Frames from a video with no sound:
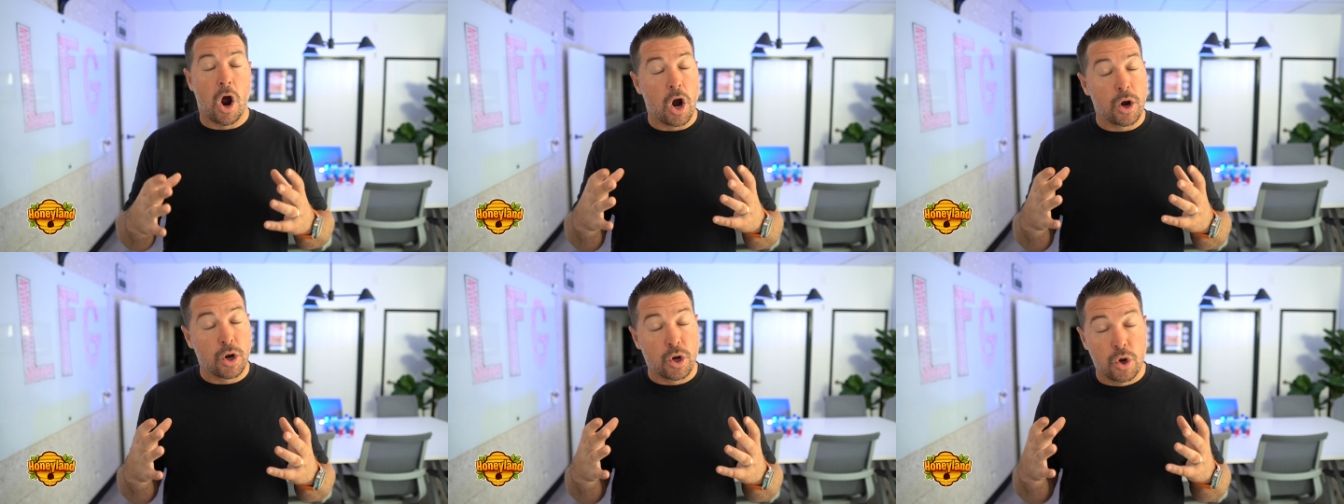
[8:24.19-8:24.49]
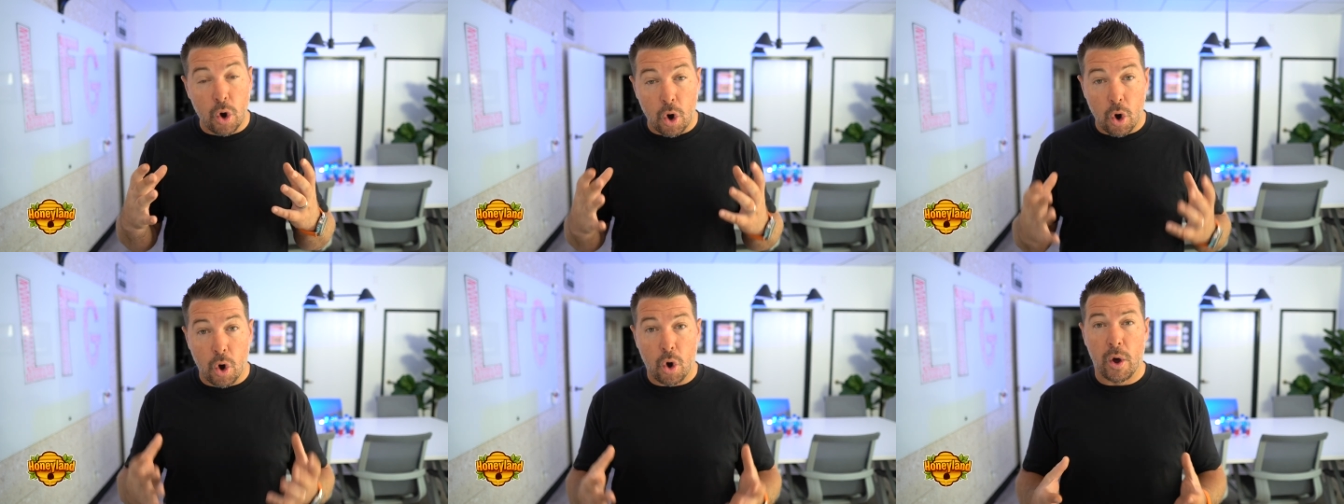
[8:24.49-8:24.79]
our
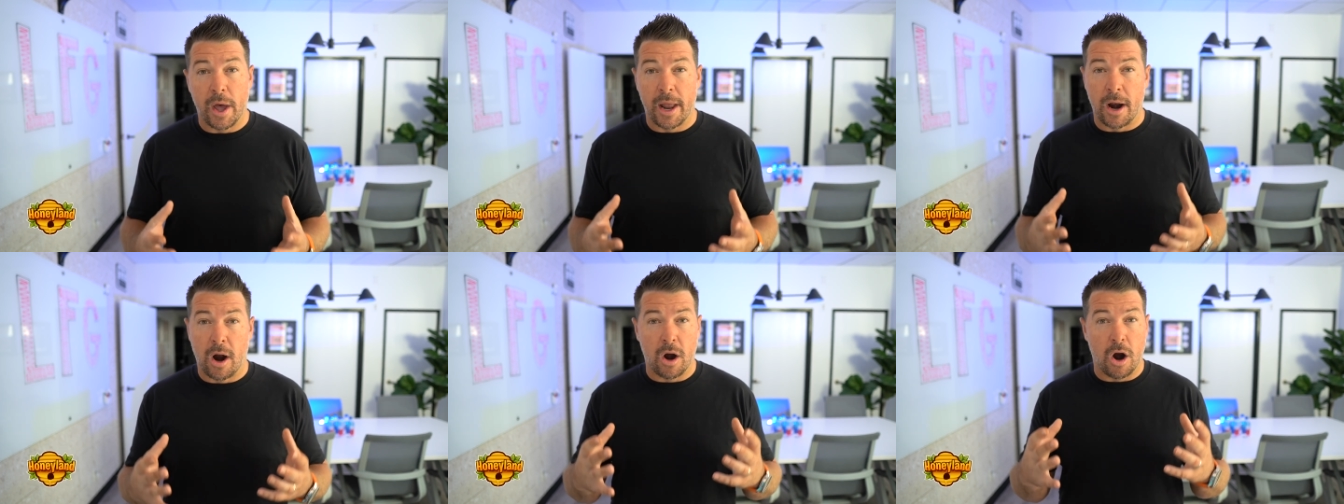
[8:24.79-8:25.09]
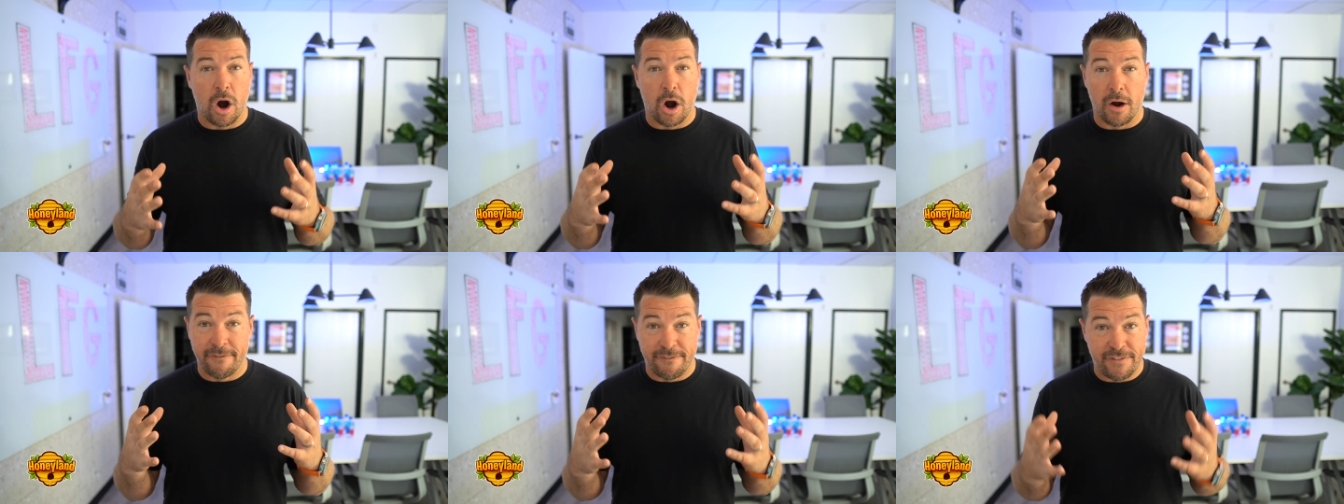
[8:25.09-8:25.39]
goal and
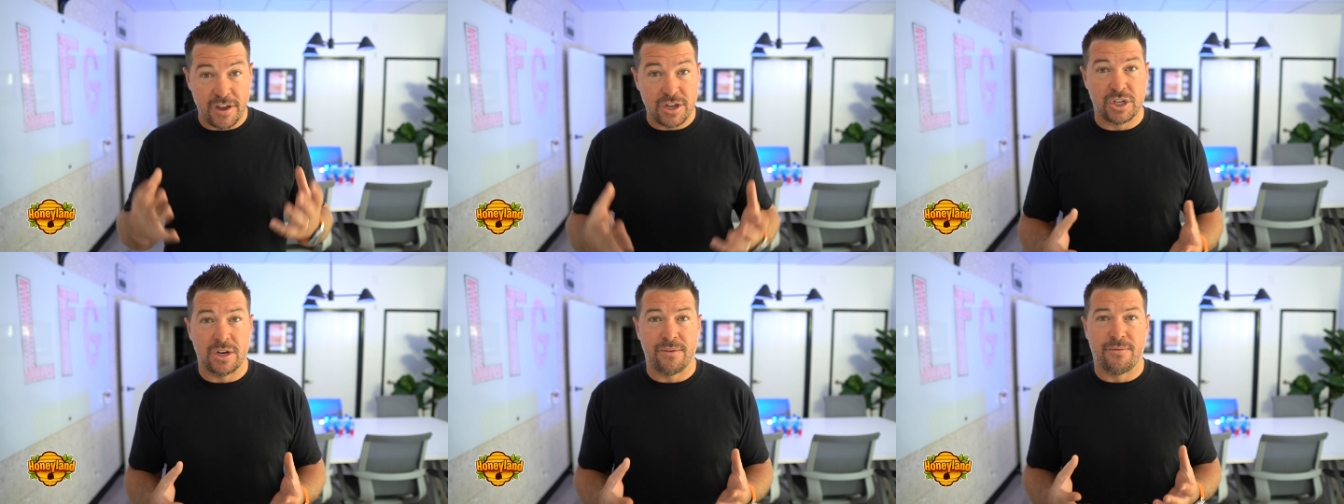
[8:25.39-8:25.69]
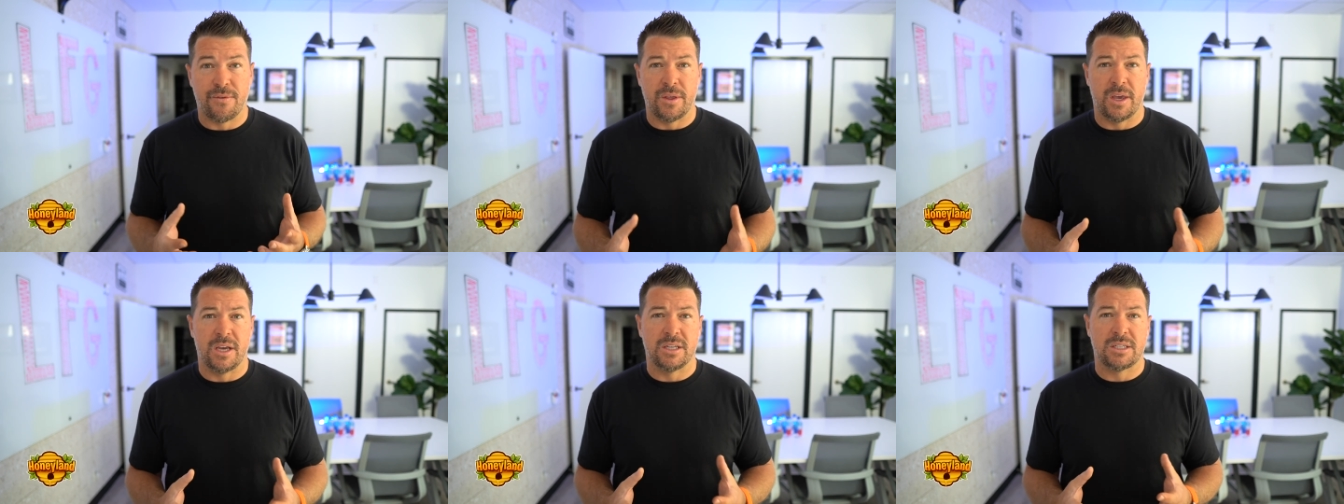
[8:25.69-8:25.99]
our vision
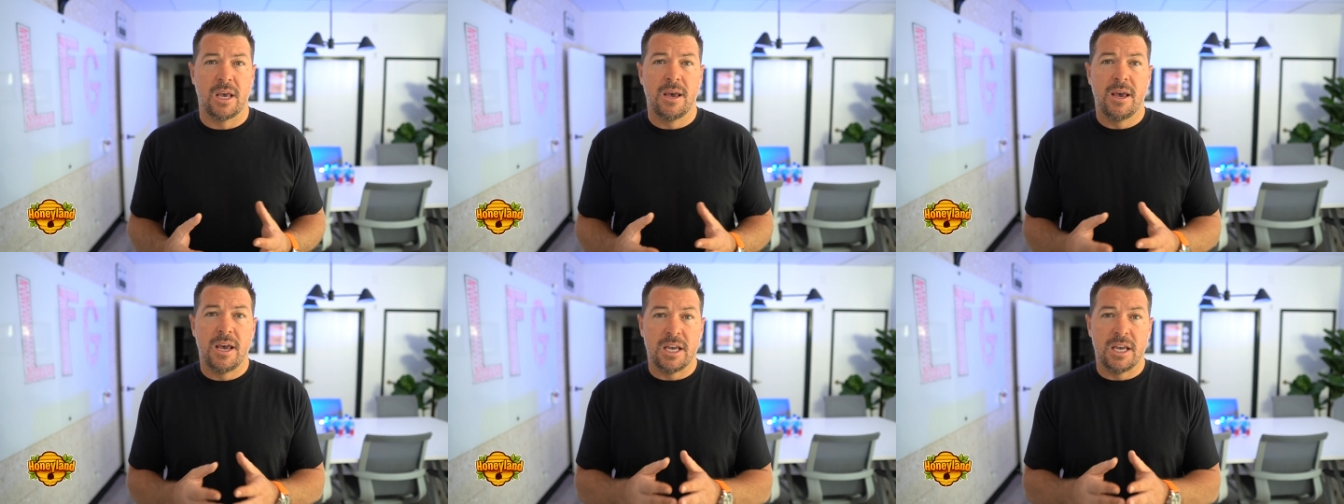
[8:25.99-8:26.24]
for this